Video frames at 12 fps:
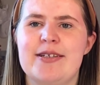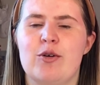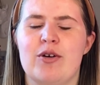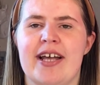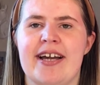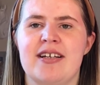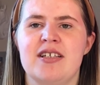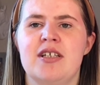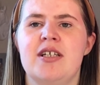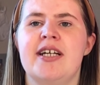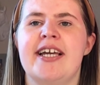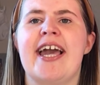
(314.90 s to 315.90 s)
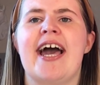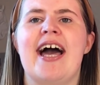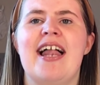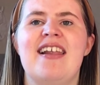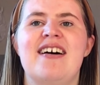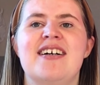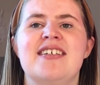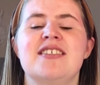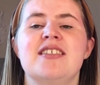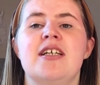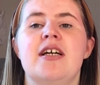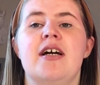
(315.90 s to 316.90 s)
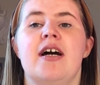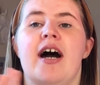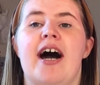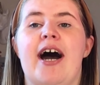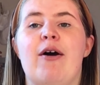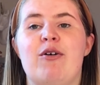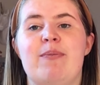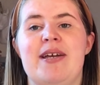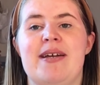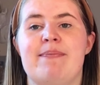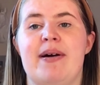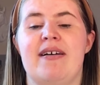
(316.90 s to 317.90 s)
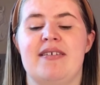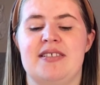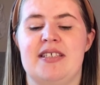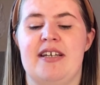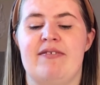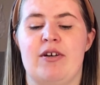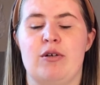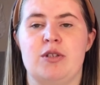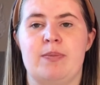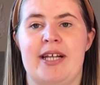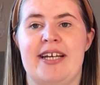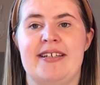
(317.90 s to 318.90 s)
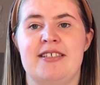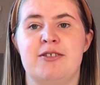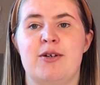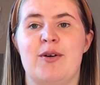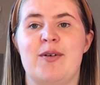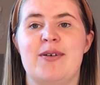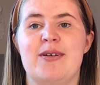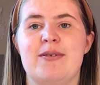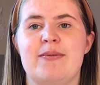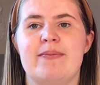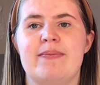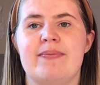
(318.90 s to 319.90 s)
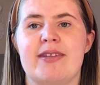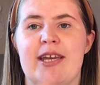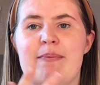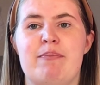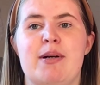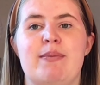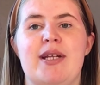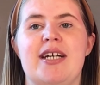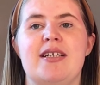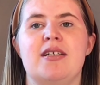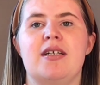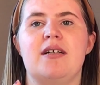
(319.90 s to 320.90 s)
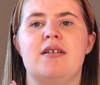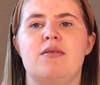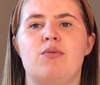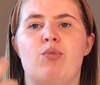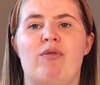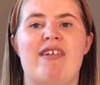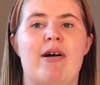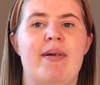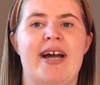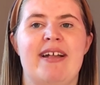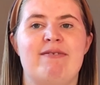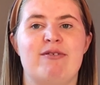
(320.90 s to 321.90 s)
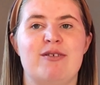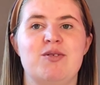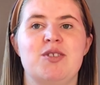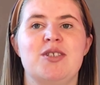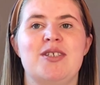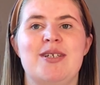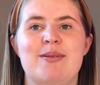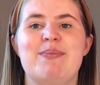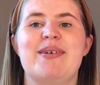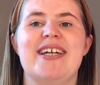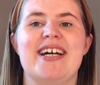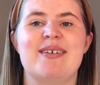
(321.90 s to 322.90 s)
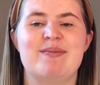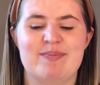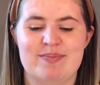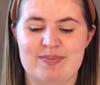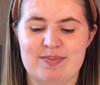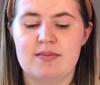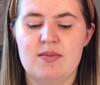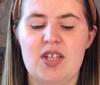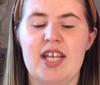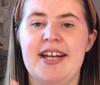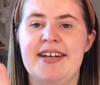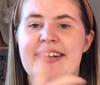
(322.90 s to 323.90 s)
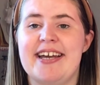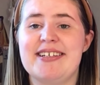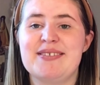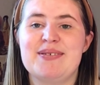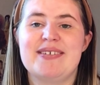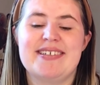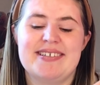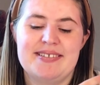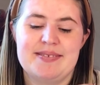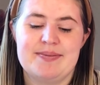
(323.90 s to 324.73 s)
or like careless, I would be embarrassed if I was playing a song in public without my headphones. But yeah. Next one